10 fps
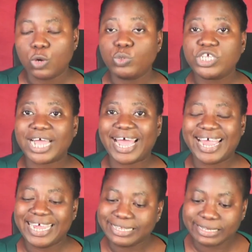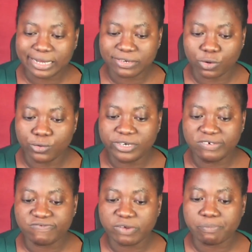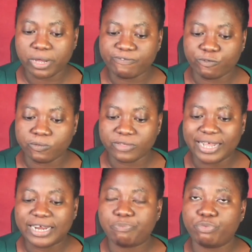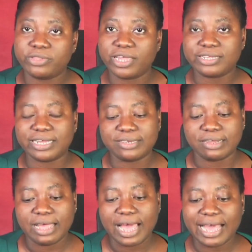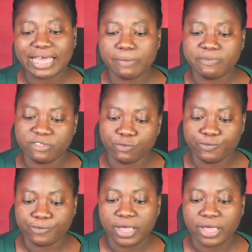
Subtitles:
which are entered on different platforms and are protected and kept safe.